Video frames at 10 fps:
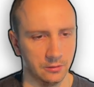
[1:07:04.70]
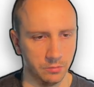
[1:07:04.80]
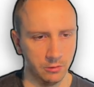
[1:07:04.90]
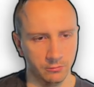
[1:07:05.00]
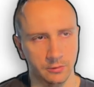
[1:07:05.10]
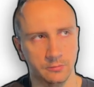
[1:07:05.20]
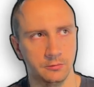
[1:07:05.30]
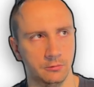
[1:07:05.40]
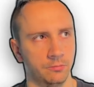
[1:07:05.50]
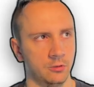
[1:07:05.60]
power,
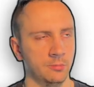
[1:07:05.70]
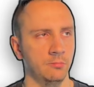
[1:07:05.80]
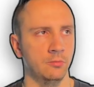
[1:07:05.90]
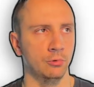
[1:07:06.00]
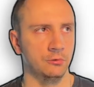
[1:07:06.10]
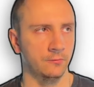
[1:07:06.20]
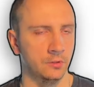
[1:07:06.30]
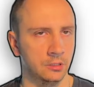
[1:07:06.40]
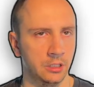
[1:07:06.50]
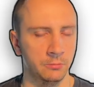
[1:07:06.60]
so probably most of the
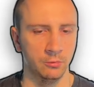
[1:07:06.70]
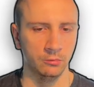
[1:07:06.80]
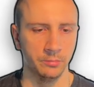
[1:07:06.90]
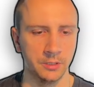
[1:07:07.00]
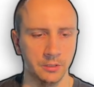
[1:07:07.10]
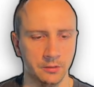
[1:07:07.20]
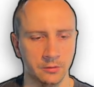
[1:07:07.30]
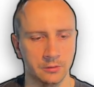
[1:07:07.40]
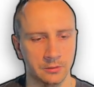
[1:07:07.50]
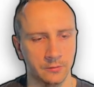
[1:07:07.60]
time you will be setting
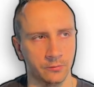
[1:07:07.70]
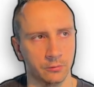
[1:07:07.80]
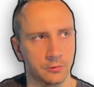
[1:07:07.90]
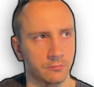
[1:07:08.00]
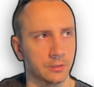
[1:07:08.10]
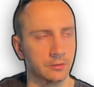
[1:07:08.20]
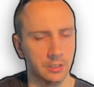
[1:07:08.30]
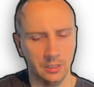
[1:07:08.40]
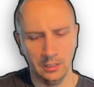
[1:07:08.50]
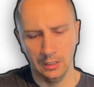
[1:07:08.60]
just the first one.
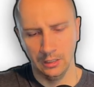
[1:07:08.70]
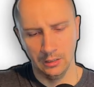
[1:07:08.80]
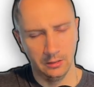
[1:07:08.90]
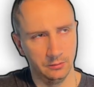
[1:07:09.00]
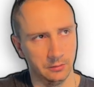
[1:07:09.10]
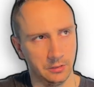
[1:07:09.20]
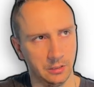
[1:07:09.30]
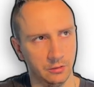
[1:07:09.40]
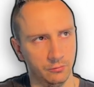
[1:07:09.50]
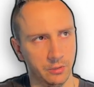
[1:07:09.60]
The
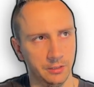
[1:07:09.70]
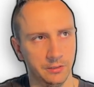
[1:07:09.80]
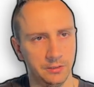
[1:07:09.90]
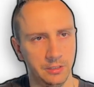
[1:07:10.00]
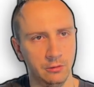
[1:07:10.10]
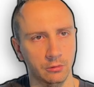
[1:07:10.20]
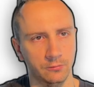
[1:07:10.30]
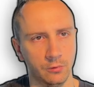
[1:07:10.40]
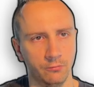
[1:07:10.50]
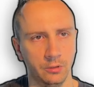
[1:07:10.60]
second one in
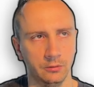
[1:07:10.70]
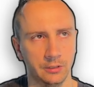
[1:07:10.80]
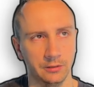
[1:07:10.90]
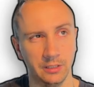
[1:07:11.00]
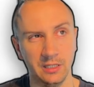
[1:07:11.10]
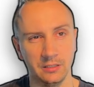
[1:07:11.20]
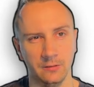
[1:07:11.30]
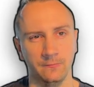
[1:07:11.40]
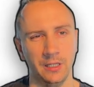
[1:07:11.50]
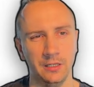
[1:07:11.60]
siginfo will contain
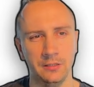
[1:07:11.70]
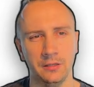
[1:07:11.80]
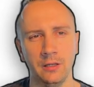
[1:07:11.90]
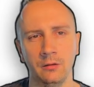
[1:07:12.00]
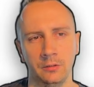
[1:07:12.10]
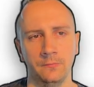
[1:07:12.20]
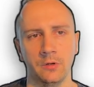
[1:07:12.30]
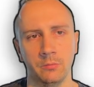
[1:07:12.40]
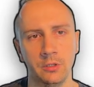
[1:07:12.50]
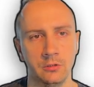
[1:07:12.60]
some very detailed
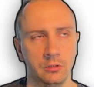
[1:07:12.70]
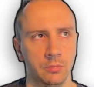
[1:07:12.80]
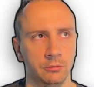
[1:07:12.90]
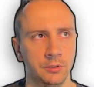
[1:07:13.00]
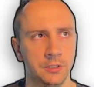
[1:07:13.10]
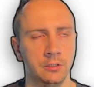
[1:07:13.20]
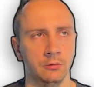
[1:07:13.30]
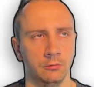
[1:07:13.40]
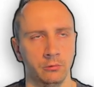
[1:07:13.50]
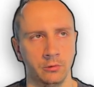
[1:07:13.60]
information about the
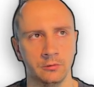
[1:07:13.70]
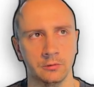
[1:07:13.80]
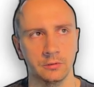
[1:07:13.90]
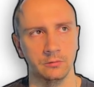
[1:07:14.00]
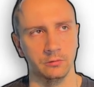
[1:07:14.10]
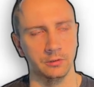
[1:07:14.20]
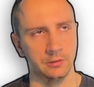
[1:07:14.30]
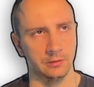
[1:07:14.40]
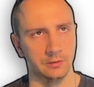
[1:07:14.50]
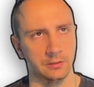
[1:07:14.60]
signal origins. For
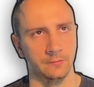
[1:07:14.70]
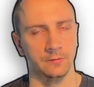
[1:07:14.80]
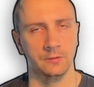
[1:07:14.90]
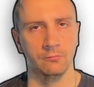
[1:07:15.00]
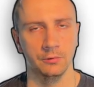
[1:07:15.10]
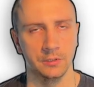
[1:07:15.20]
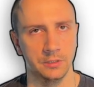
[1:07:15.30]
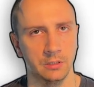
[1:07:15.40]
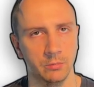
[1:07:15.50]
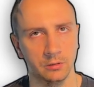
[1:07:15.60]
instance, if it was a
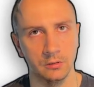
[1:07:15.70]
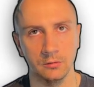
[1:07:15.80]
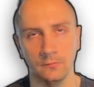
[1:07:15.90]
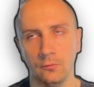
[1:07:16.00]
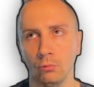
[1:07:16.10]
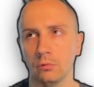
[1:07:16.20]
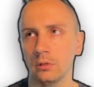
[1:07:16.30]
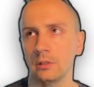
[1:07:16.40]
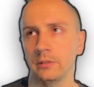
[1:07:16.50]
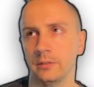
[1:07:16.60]
segmentation fault,
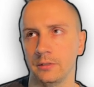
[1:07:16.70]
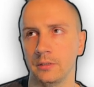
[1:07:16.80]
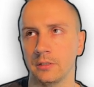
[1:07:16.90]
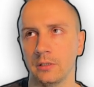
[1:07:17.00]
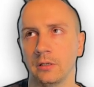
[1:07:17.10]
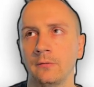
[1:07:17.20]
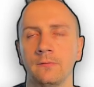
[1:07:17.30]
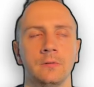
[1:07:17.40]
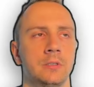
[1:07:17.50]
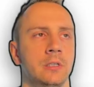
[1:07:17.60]

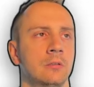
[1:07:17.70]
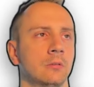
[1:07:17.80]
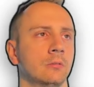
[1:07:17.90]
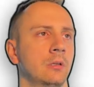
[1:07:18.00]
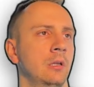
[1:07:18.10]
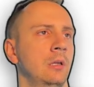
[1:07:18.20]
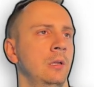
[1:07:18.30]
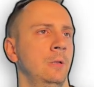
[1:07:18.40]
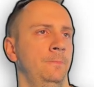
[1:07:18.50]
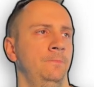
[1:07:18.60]
sigsegv signal,
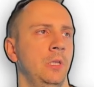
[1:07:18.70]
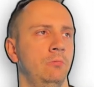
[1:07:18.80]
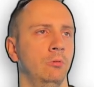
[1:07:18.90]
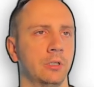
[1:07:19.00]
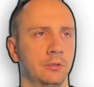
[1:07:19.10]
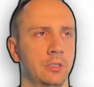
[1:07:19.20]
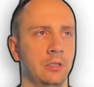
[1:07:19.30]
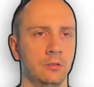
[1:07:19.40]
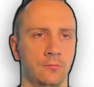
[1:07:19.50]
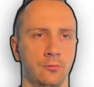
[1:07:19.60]
it will
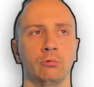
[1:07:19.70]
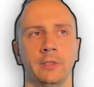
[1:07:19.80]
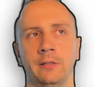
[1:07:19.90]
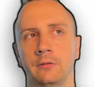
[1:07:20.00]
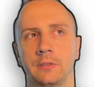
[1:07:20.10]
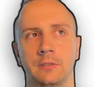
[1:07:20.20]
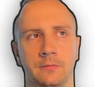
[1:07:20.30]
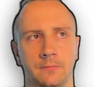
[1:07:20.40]
contain the fault address,